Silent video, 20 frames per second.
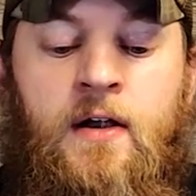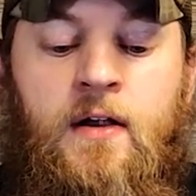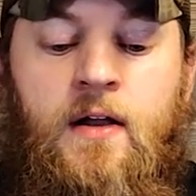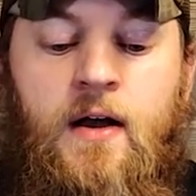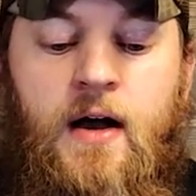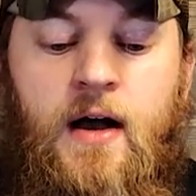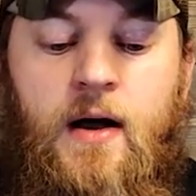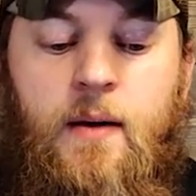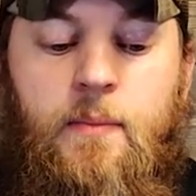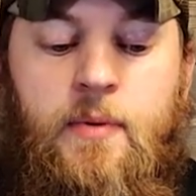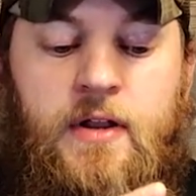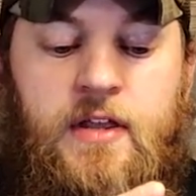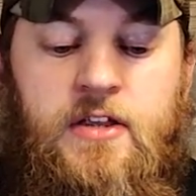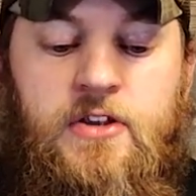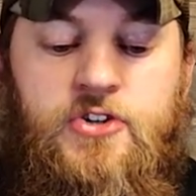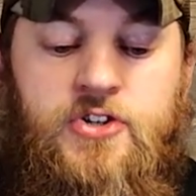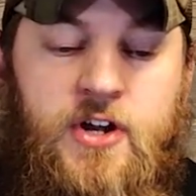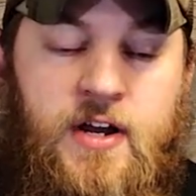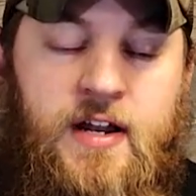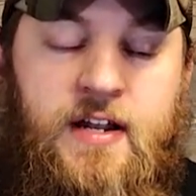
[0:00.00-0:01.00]
but
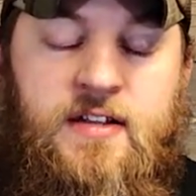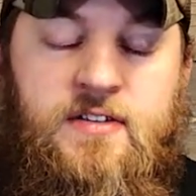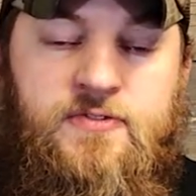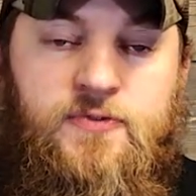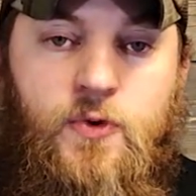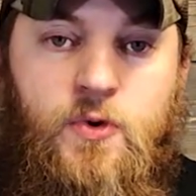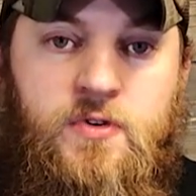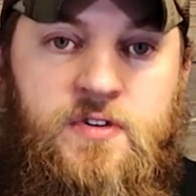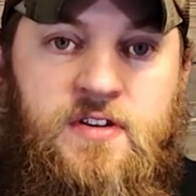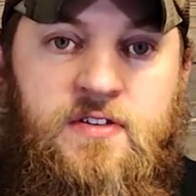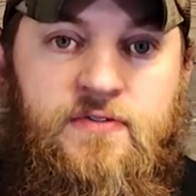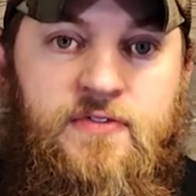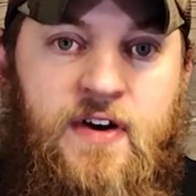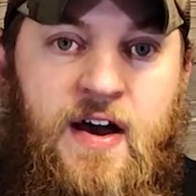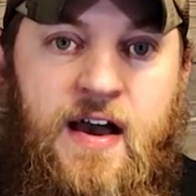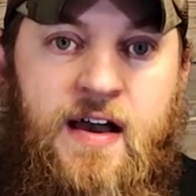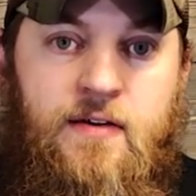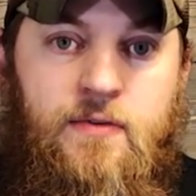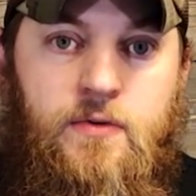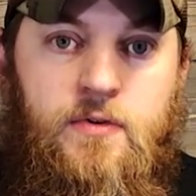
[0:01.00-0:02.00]
he shot his
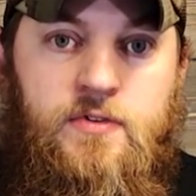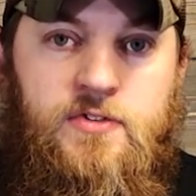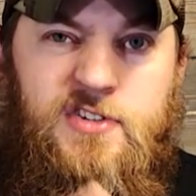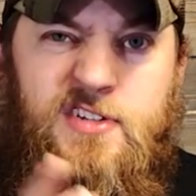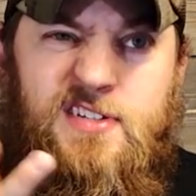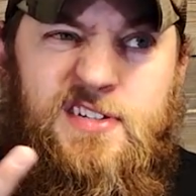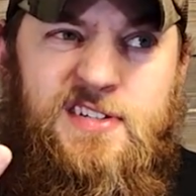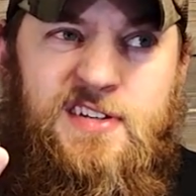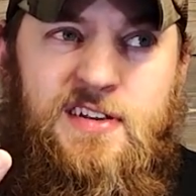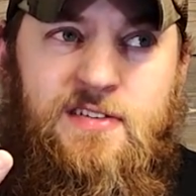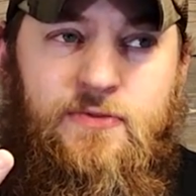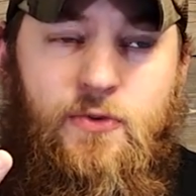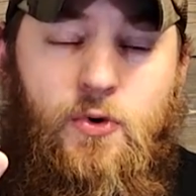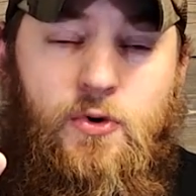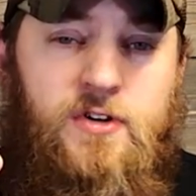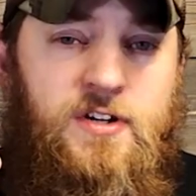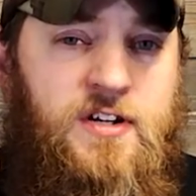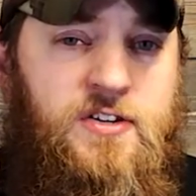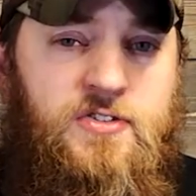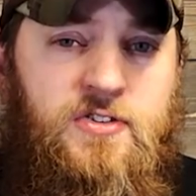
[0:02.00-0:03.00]
14.5 with just a
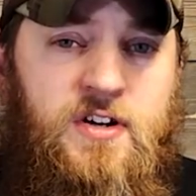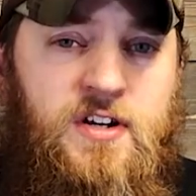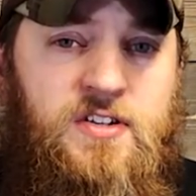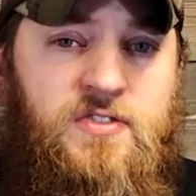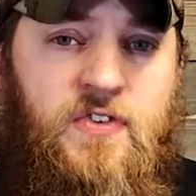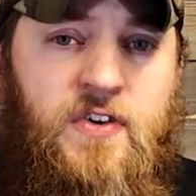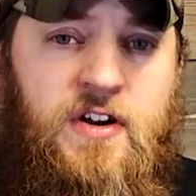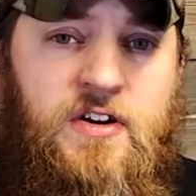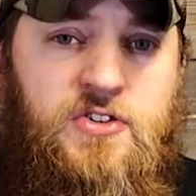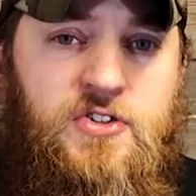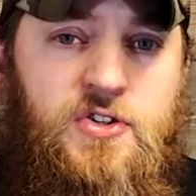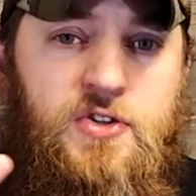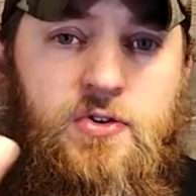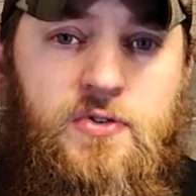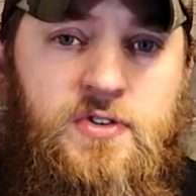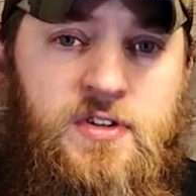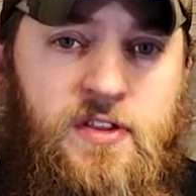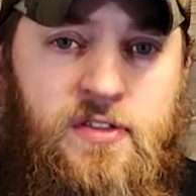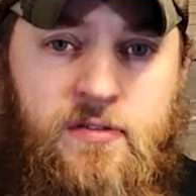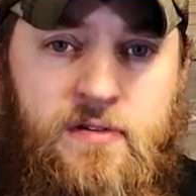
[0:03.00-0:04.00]
Vortex Crossfire 2
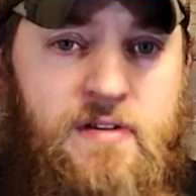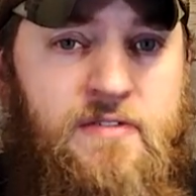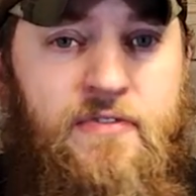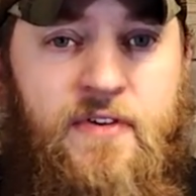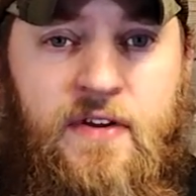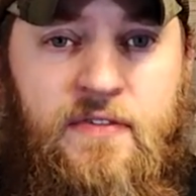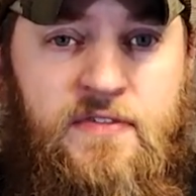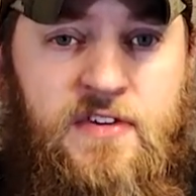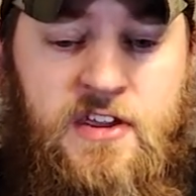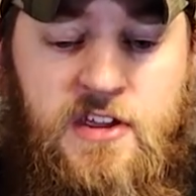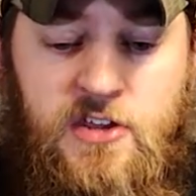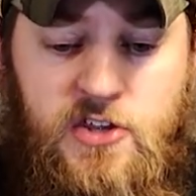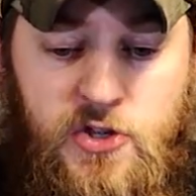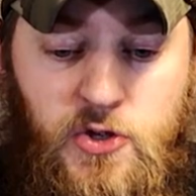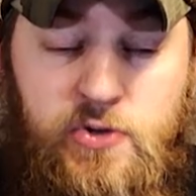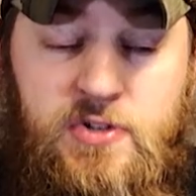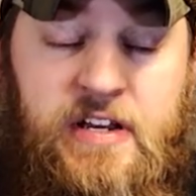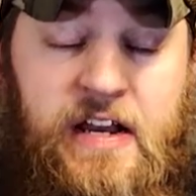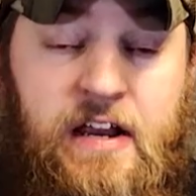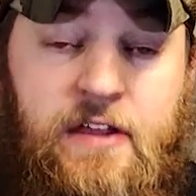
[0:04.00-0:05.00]
to 350
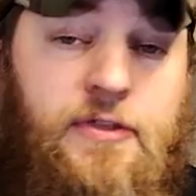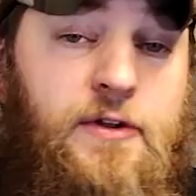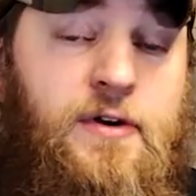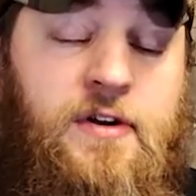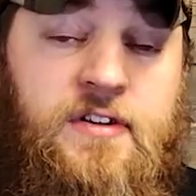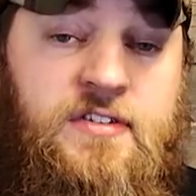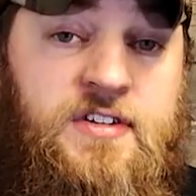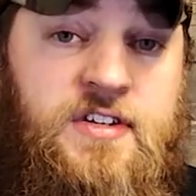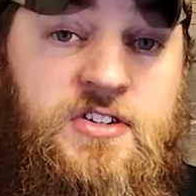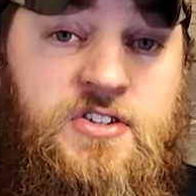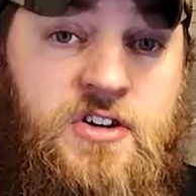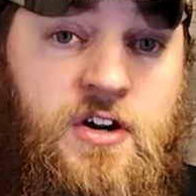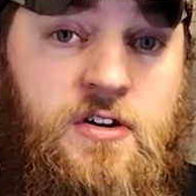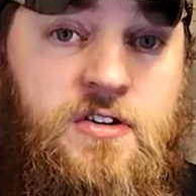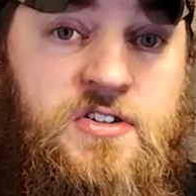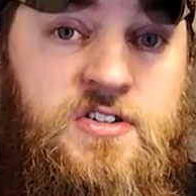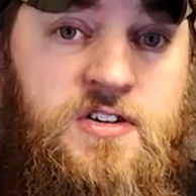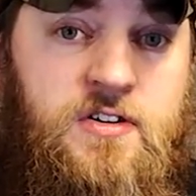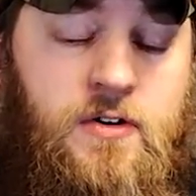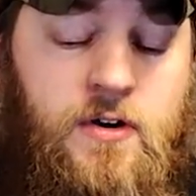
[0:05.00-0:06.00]
using a 36
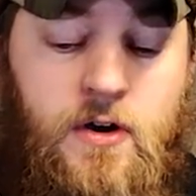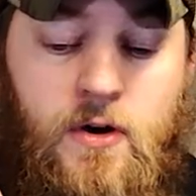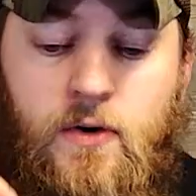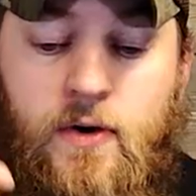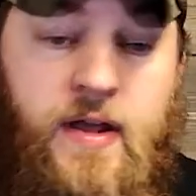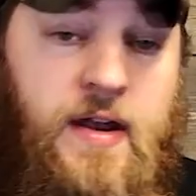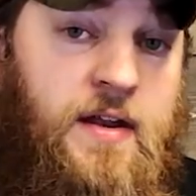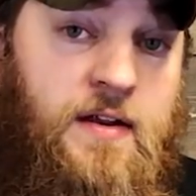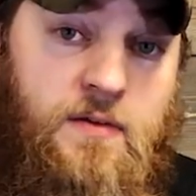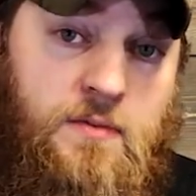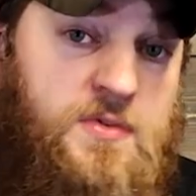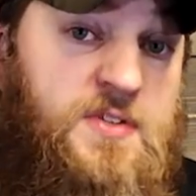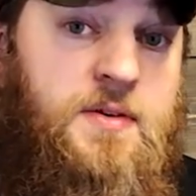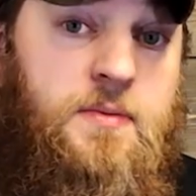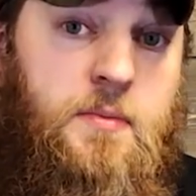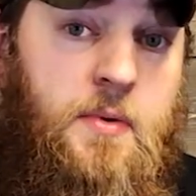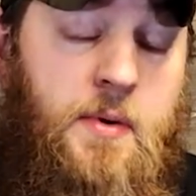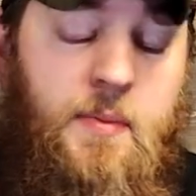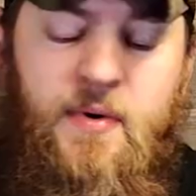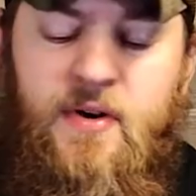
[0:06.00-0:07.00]
yard zero, and it
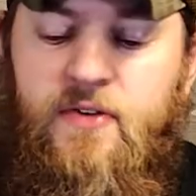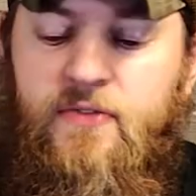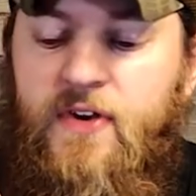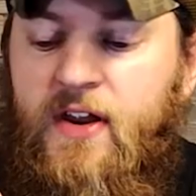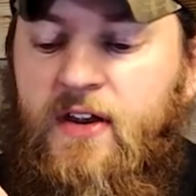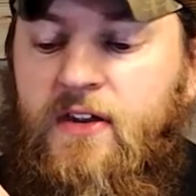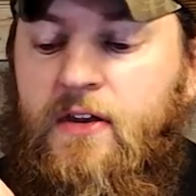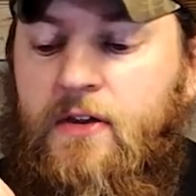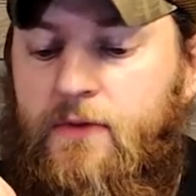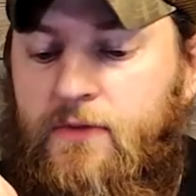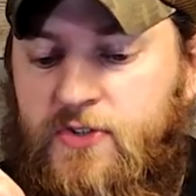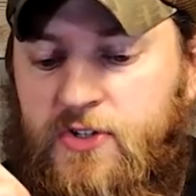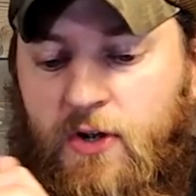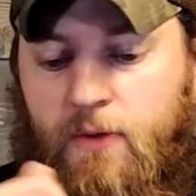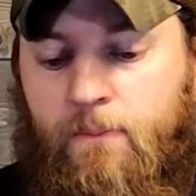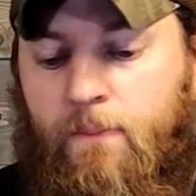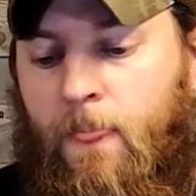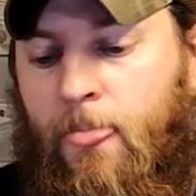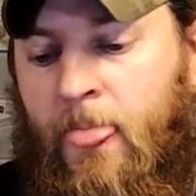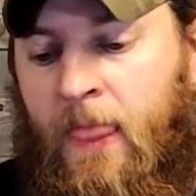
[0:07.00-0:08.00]
seemed to be pretty effective.
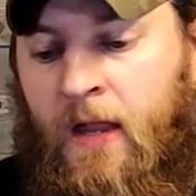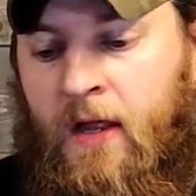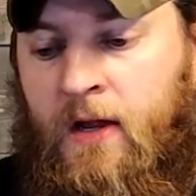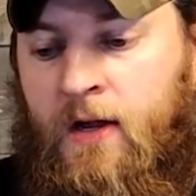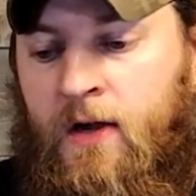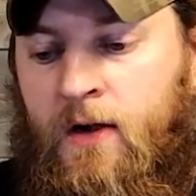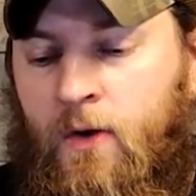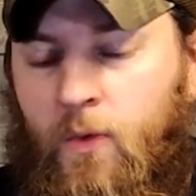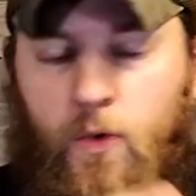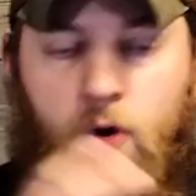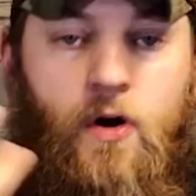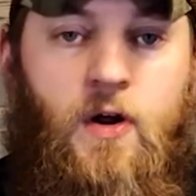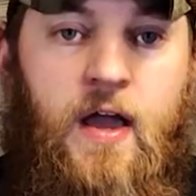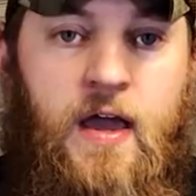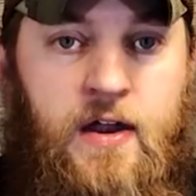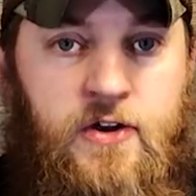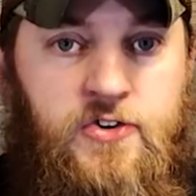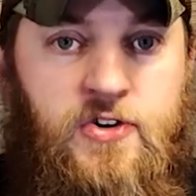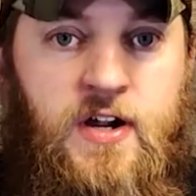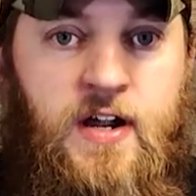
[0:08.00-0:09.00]
So we're all
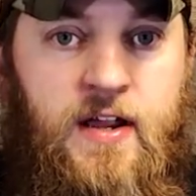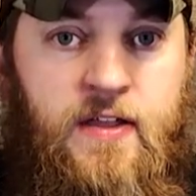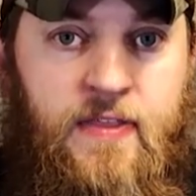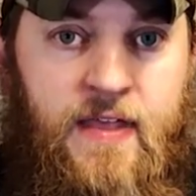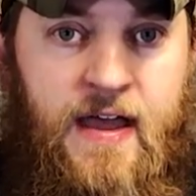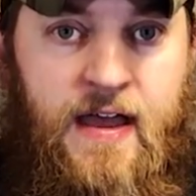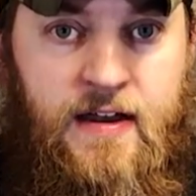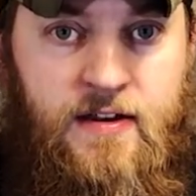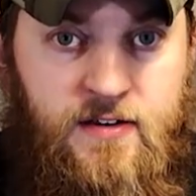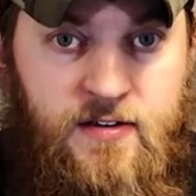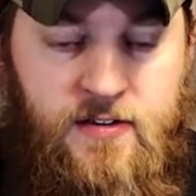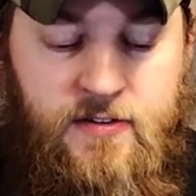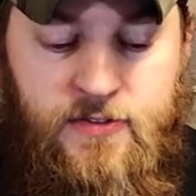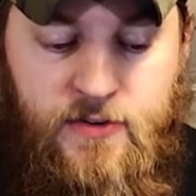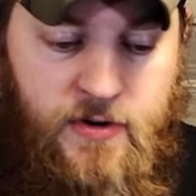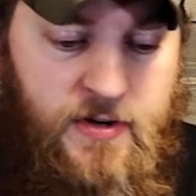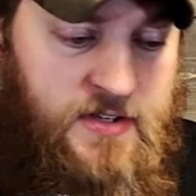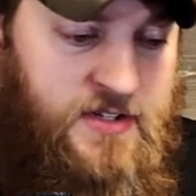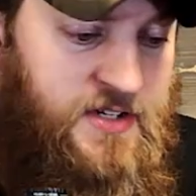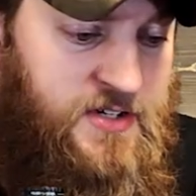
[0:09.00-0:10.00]
kind of trying that
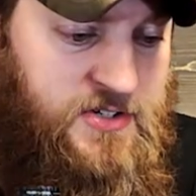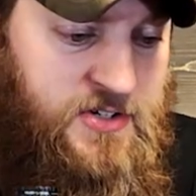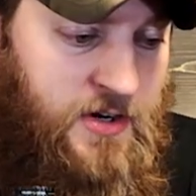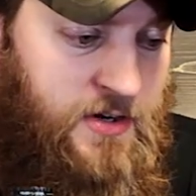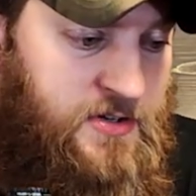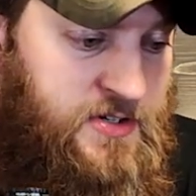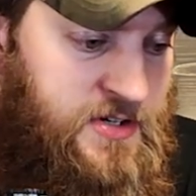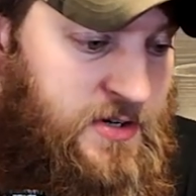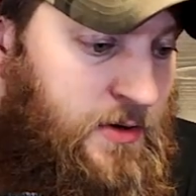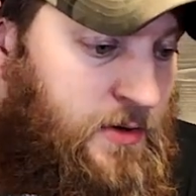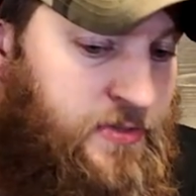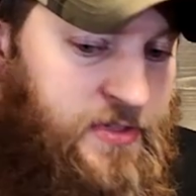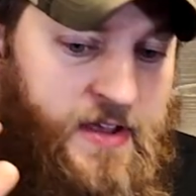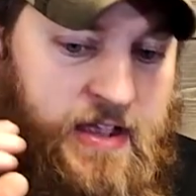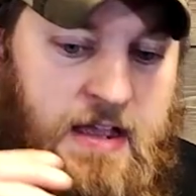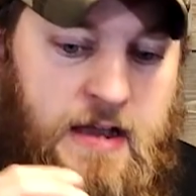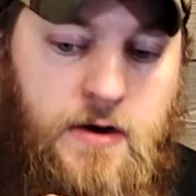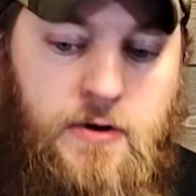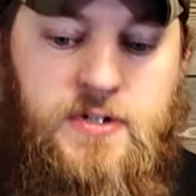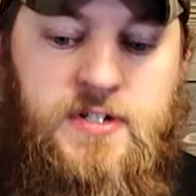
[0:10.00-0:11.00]
36 yard zero
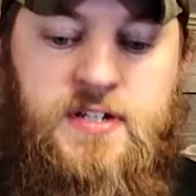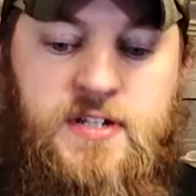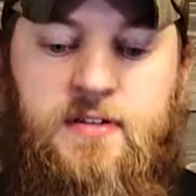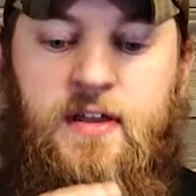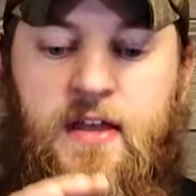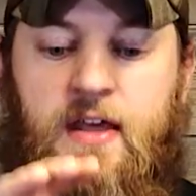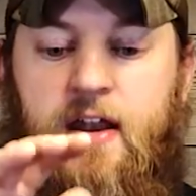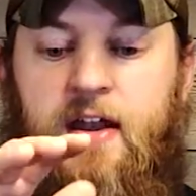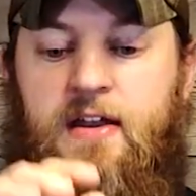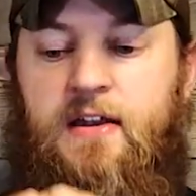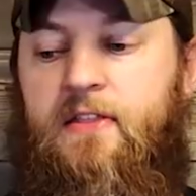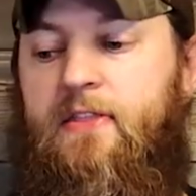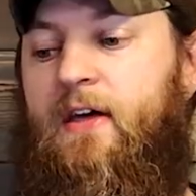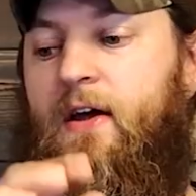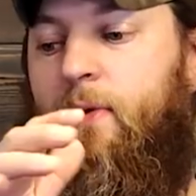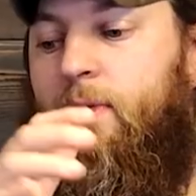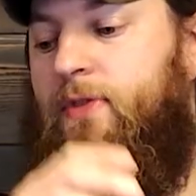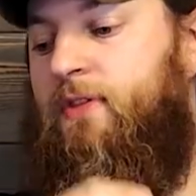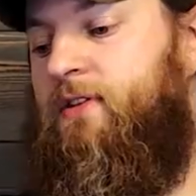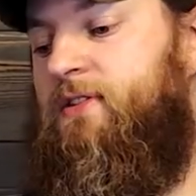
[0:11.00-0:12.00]
thing out, and I did
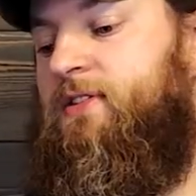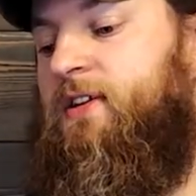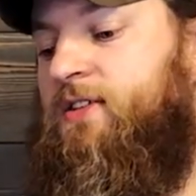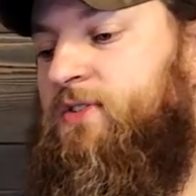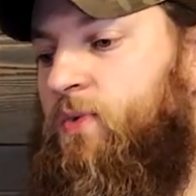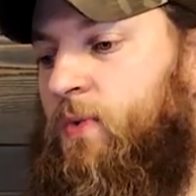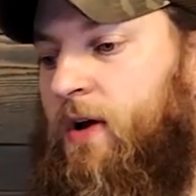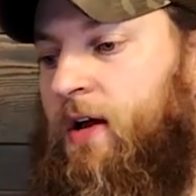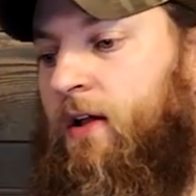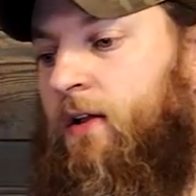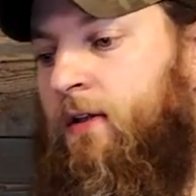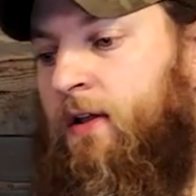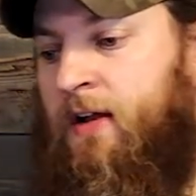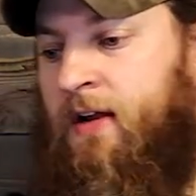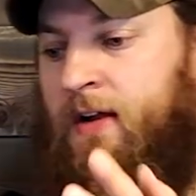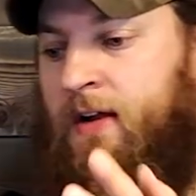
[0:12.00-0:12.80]
that with this as well.